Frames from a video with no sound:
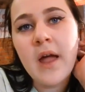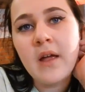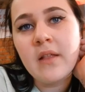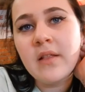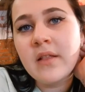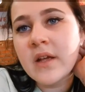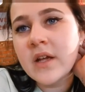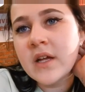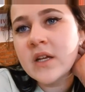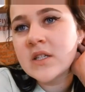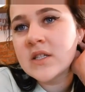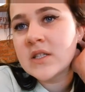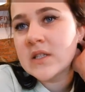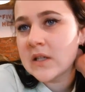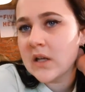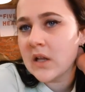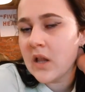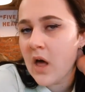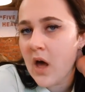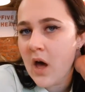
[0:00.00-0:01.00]
like this
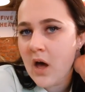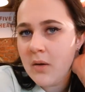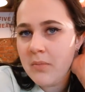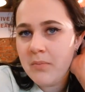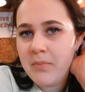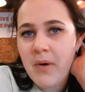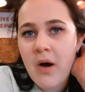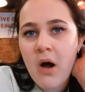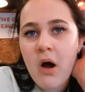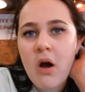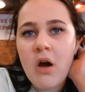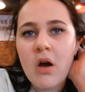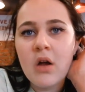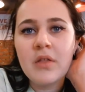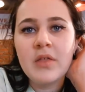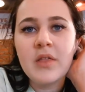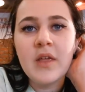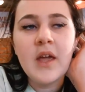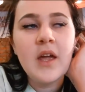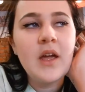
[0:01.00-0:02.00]
club bar
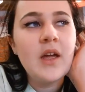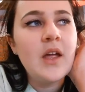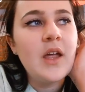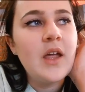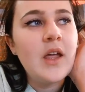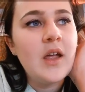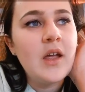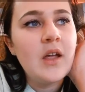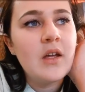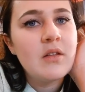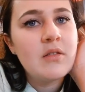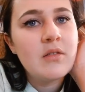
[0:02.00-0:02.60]
thingy.